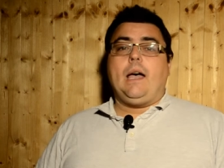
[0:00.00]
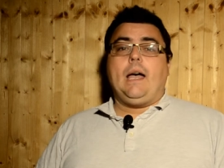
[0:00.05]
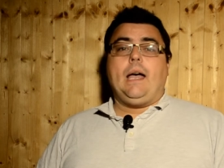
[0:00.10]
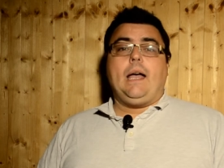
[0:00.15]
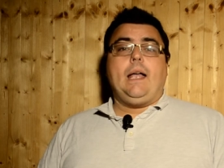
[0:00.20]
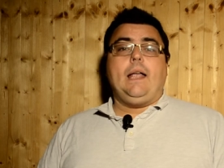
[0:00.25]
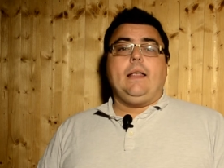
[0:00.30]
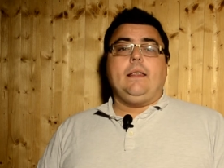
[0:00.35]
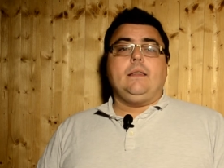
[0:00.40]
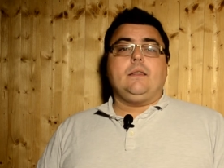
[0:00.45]

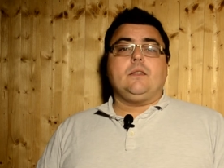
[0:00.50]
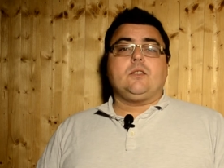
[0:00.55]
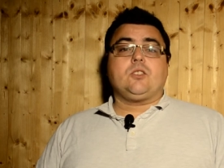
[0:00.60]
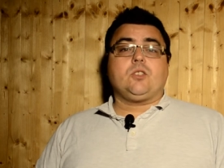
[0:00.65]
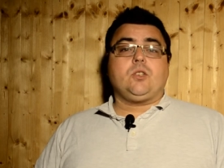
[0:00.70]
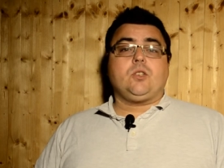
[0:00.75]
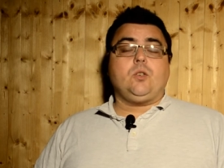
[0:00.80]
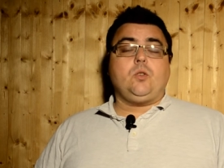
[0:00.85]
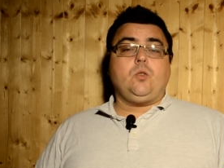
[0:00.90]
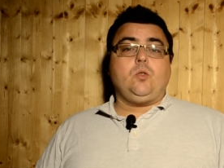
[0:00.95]
and
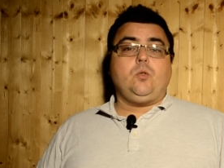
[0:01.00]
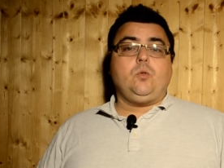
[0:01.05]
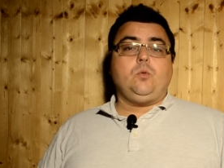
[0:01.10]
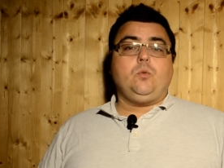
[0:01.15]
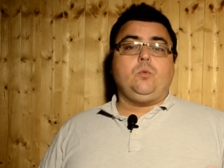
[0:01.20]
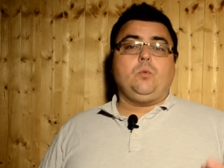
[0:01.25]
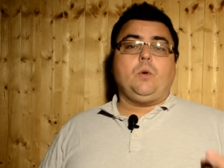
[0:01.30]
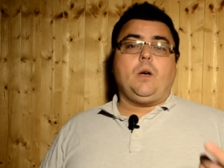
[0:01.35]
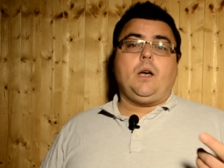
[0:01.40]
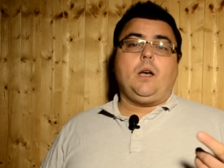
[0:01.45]
to
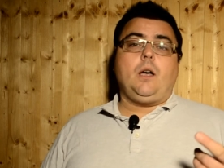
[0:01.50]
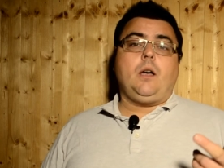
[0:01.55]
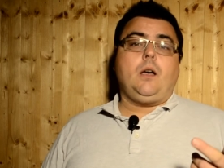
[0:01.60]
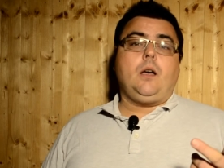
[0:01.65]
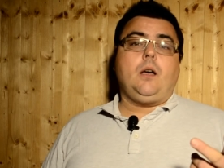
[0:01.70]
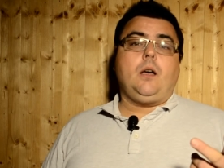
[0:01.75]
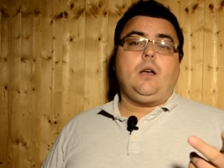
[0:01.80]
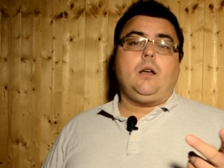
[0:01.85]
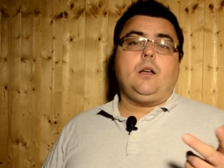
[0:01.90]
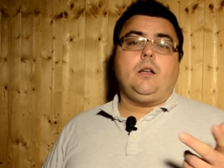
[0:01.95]

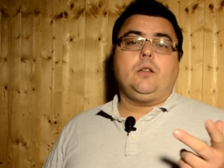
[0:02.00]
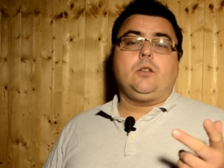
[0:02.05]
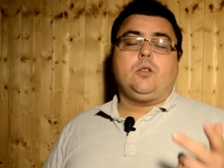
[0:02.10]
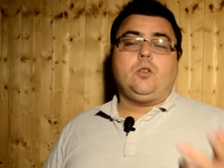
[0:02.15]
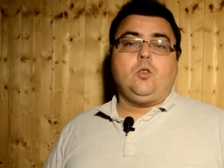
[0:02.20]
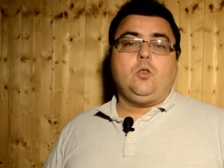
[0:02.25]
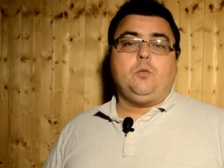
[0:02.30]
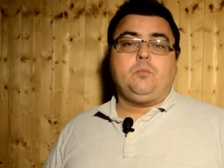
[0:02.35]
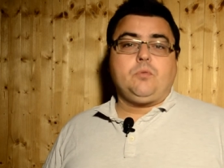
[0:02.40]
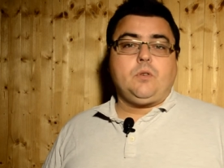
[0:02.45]
uh,
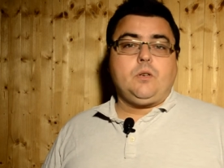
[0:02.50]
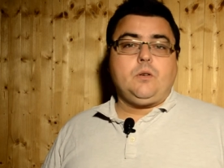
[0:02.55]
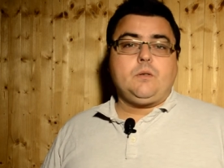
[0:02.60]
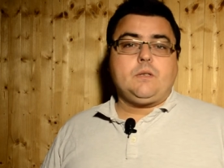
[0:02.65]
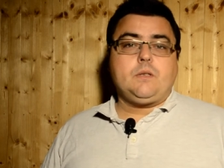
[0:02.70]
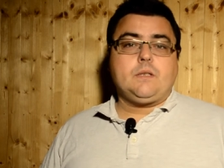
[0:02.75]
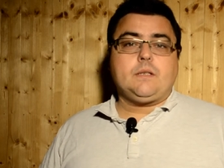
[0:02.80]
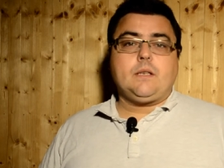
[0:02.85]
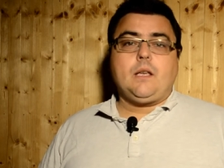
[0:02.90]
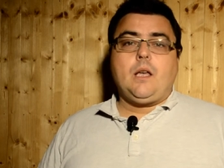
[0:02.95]
Doo
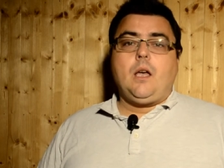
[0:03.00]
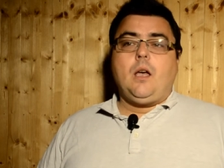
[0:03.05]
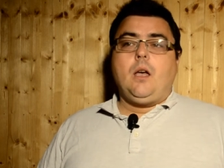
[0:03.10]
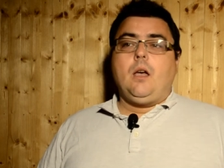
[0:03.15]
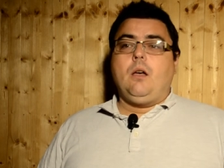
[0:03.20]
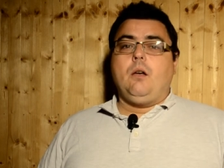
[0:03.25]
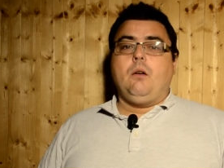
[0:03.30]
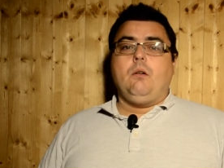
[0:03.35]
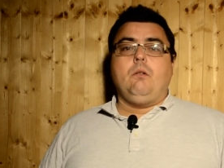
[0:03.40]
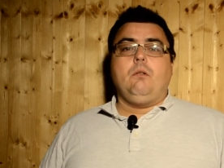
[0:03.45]
Broods,
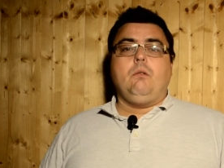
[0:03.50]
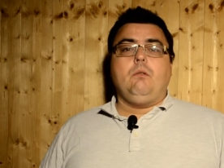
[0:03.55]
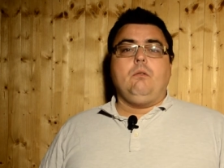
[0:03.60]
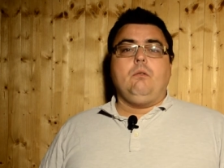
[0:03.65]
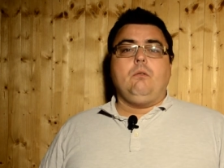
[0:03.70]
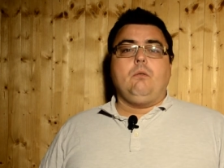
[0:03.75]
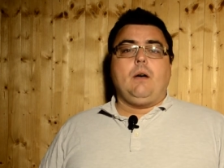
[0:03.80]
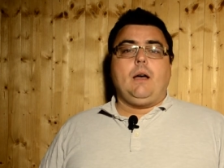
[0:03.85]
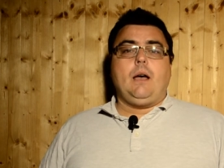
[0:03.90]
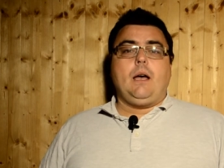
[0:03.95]

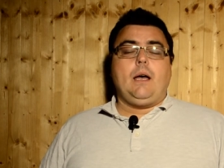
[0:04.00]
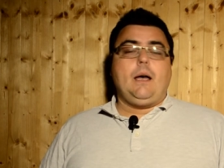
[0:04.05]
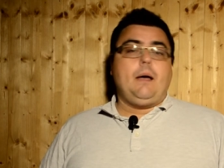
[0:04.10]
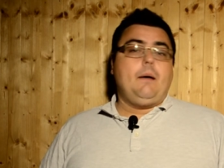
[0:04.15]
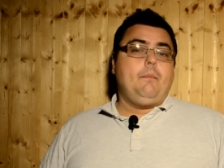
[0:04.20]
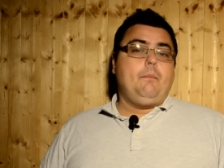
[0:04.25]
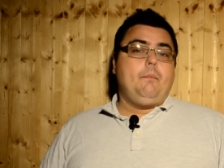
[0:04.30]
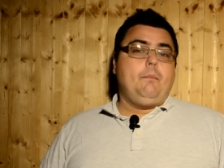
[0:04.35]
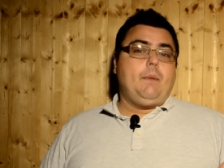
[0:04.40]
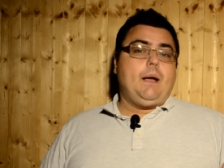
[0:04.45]
who uh,
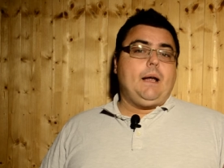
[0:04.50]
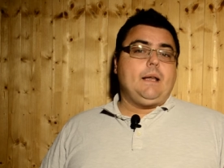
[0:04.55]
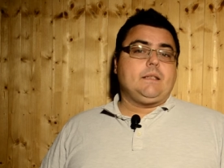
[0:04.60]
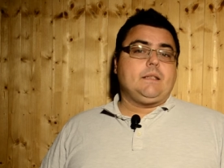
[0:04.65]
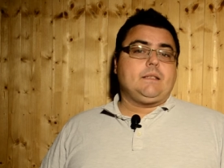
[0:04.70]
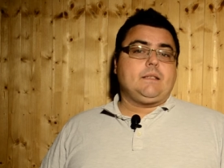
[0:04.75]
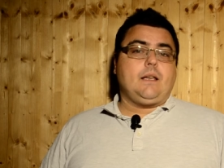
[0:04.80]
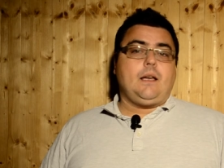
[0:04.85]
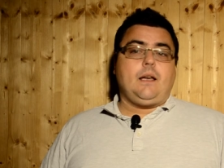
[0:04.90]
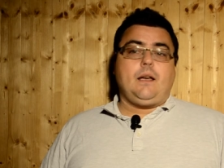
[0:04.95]
made
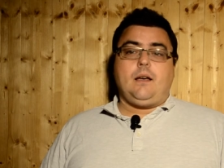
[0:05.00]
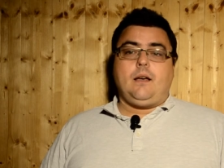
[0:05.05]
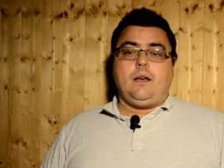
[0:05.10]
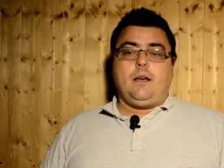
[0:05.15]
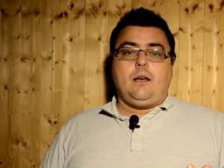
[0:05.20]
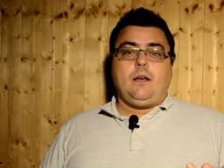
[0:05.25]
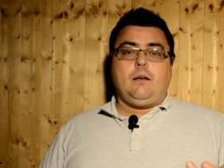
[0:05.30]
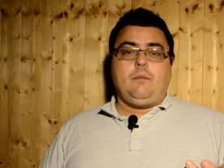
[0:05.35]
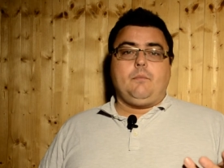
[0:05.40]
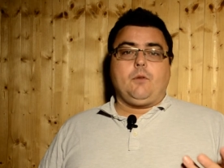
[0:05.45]

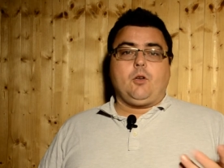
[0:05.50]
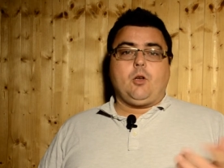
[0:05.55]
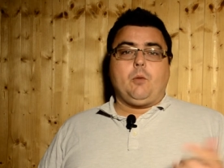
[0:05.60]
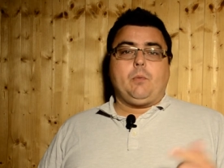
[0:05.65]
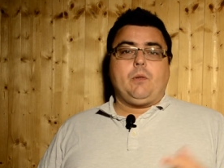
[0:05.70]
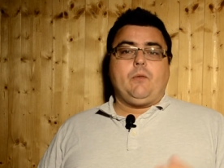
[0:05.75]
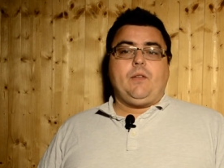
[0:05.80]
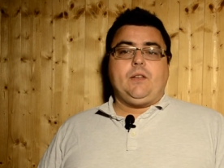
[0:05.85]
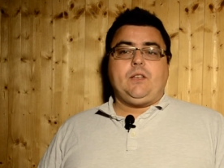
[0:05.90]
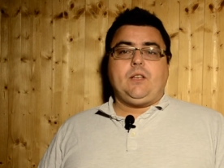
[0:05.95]
um, a
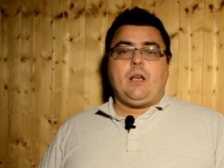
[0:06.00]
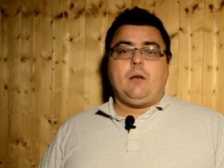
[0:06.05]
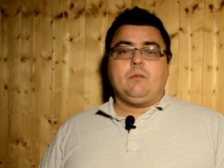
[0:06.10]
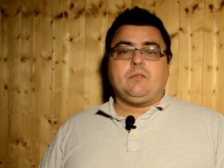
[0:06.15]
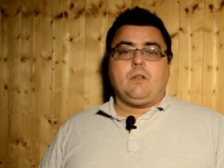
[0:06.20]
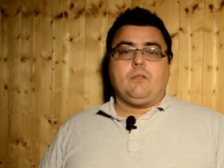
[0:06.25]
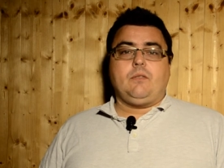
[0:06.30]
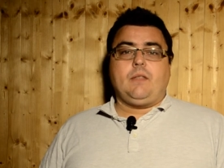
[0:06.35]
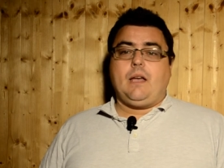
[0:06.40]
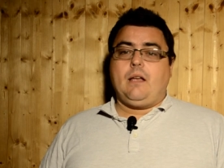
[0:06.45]
couple of
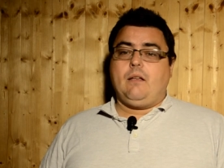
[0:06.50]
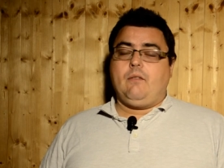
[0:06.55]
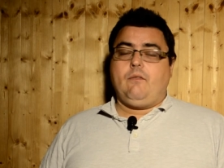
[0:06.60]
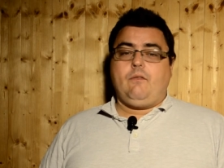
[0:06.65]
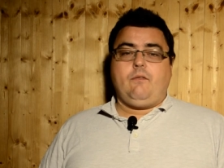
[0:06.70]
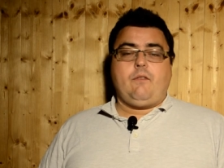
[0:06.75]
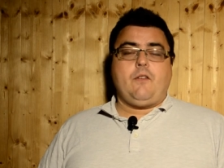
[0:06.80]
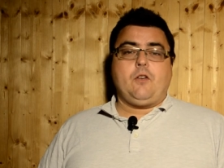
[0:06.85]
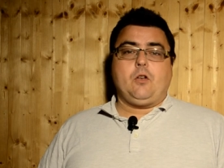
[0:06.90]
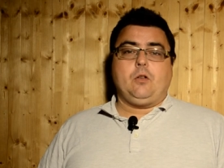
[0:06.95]
videos on that.
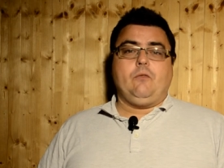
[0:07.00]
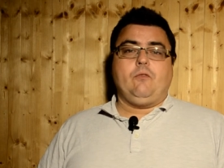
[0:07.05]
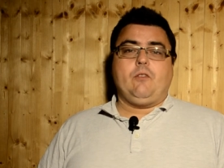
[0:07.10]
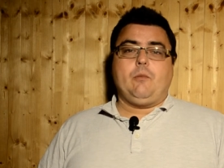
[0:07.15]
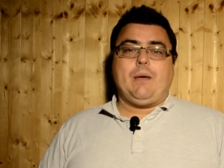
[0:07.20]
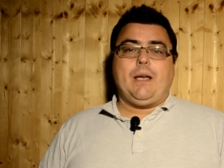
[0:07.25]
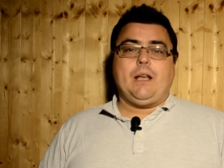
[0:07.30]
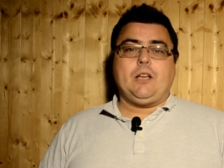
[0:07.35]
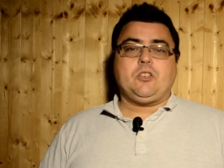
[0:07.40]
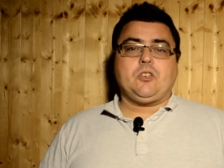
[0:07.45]
Very good
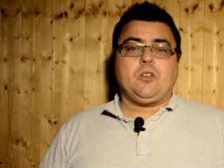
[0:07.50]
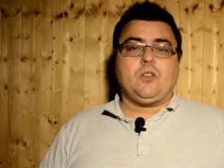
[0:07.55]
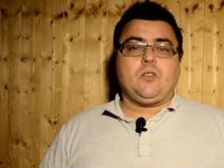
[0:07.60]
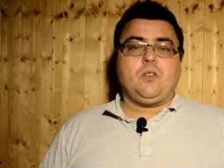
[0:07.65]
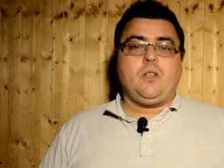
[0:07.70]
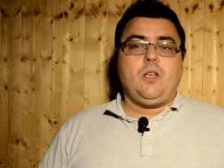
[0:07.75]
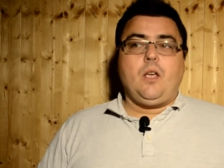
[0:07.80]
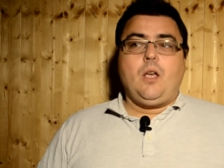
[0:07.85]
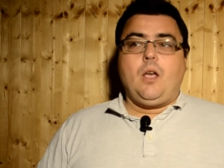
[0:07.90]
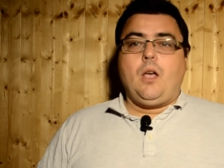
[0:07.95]
information.